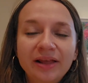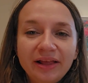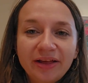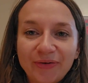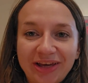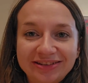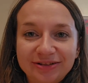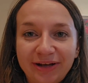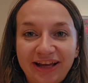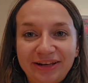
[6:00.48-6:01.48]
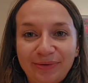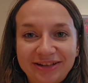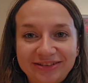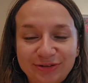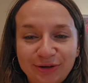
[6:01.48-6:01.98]
Okay, so
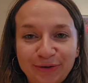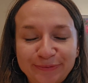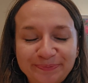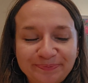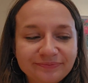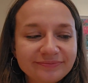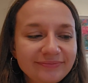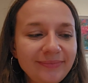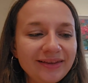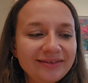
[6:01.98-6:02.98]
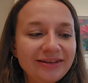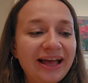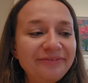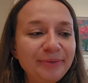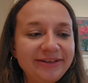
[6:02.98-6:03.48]
anyway, so I've made